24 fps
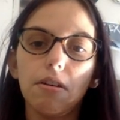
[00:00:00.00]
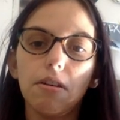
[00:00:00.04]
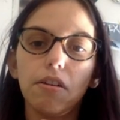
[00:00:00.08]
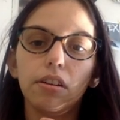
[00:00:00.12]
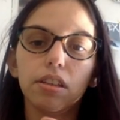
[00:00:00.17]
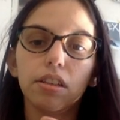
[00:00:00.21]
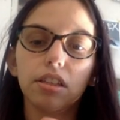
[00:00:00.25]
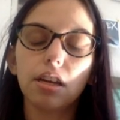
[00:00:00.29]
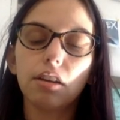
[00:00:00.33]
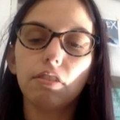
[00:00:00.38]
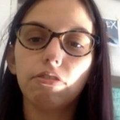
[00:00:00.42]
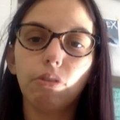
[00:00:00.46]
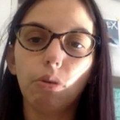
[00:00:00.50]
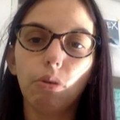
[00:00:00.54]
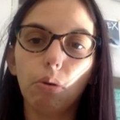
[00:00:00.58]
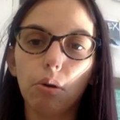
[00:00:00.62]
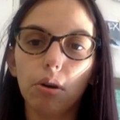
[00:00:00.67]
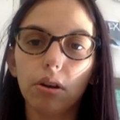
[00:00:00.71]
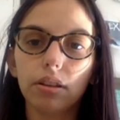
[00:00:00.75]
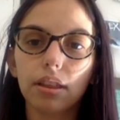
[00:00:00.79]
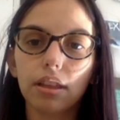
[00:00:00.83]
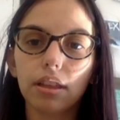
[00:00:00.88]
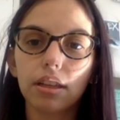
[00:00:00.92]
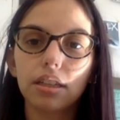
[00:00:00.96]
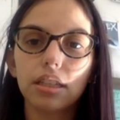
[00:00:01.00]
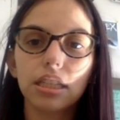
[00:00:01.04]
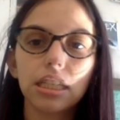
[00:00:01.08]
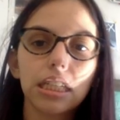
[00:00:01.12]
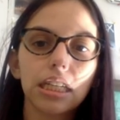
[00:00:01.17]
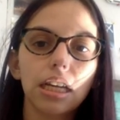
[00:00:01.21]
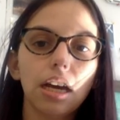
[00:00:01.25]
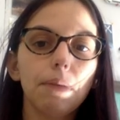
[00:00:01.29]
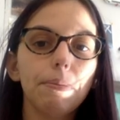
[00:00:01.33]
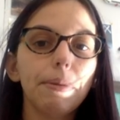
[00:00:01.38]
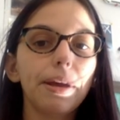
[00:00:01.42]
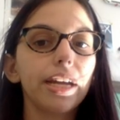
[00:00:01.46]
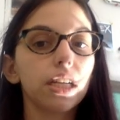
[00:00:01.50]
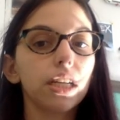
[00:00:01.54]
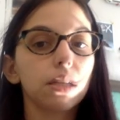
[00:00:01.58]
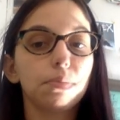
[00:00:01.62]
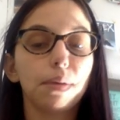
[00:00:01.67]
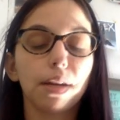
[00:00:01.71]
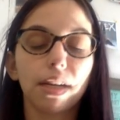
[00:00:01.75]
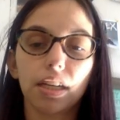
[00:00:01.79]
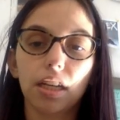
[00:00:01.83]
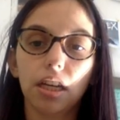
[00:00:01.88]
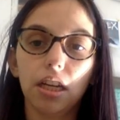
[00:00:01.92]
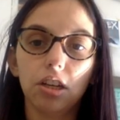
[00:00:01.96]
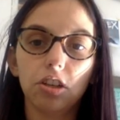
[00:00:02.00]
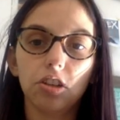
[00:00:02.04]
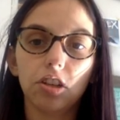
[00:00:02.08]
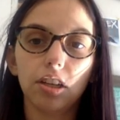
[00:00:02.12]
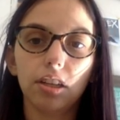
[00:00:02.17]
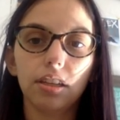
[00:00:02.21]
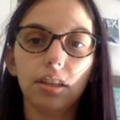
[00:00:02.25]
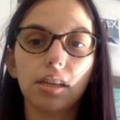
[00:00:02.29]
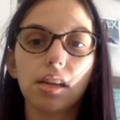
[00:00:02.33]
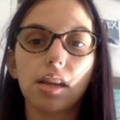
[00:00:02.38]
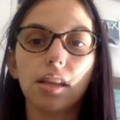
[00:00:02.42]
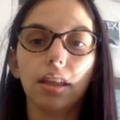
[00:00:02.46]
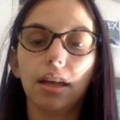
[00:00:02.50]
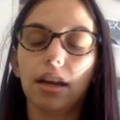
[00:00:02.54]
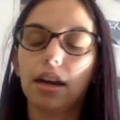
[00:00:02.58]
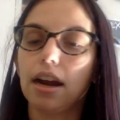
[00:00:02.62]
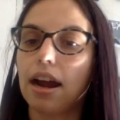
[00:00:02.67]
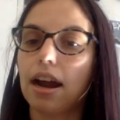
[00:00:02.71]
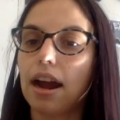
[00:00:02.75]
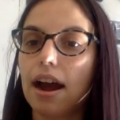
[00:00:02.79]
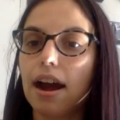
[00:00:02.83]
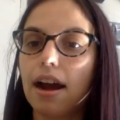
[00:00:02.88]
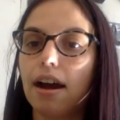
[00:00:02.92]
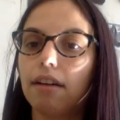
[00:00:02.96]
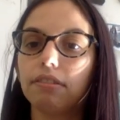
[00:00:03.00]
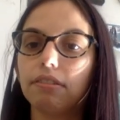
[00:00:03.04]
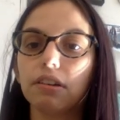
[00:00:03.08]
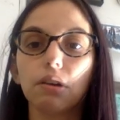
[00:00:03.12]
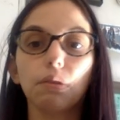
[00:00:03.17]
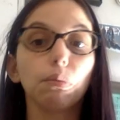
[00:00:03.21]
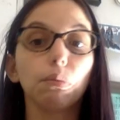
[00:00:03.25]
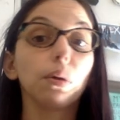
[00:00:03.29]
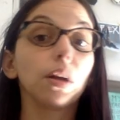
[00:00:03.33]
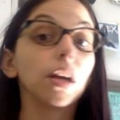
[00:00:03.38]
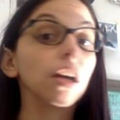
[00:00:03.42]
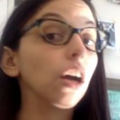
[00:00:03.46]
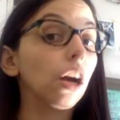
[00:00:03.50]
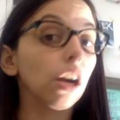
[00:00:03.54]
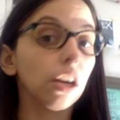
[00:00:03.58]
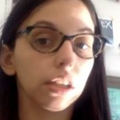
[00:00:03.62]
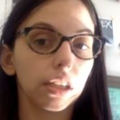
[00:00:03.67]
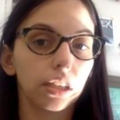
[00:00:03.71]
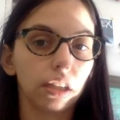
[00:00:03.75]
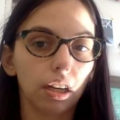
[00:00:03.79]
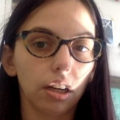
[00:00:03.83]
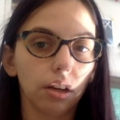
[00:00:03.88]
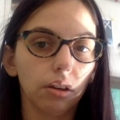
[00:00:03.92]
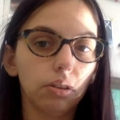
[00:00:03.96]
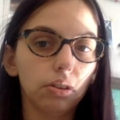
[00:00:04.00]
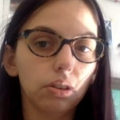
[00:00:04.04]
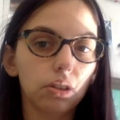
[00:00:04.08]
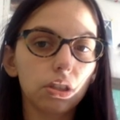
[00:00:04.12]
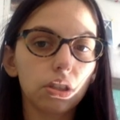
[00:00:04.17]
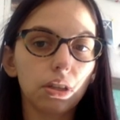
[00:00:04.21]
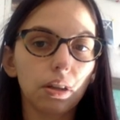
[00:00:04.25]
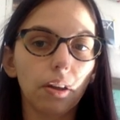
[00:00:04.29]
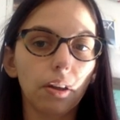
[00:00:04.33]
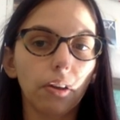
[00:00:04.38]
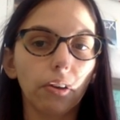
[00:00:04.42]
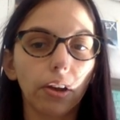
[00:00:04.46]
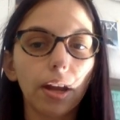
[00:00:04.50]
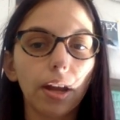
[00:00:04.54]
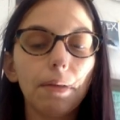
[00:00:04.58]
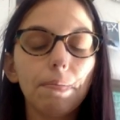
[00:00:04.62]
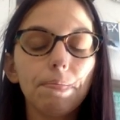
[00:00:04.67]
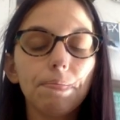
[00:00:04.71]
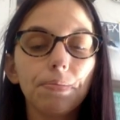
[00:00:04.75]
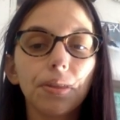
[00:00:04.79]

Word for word: set forth some expectations that I have regarding notes. Okay?